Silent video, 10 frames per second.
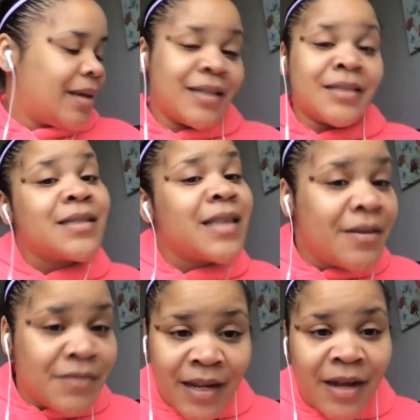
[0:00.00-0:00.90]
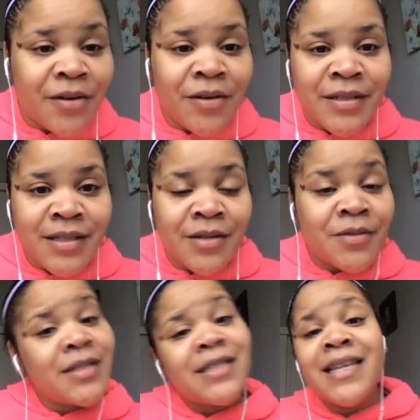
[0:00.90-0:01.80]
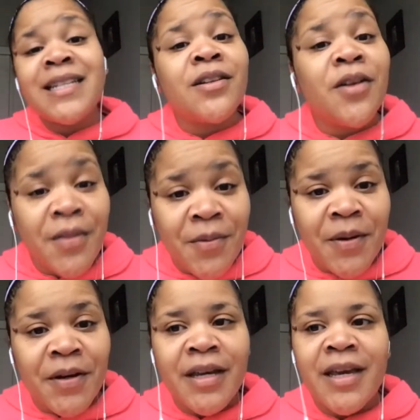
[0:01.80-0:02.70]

it's the slaves that had all the skills because they did all the work